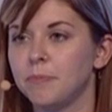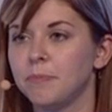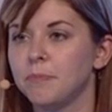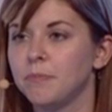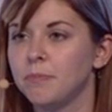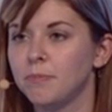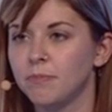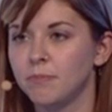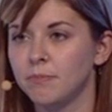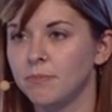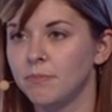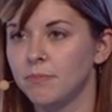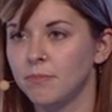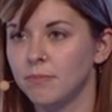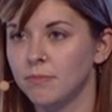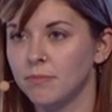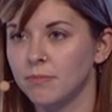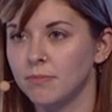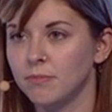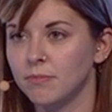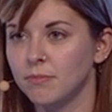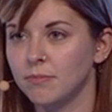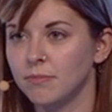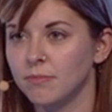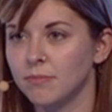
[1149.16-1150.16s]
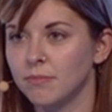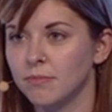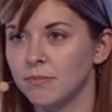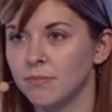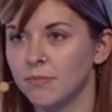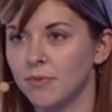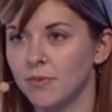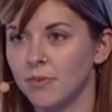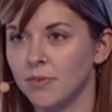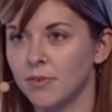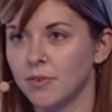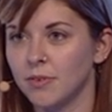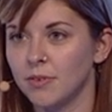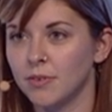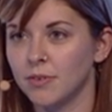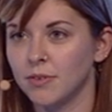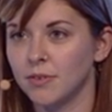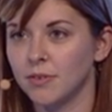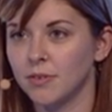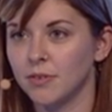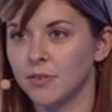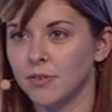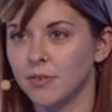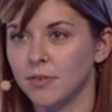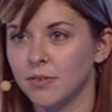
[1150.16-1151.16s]

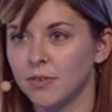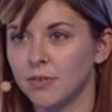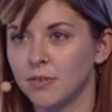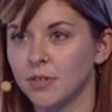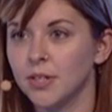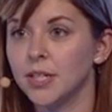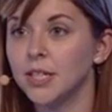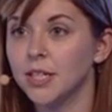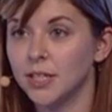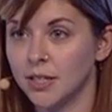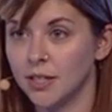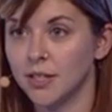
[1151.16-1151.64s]
Nothing is said.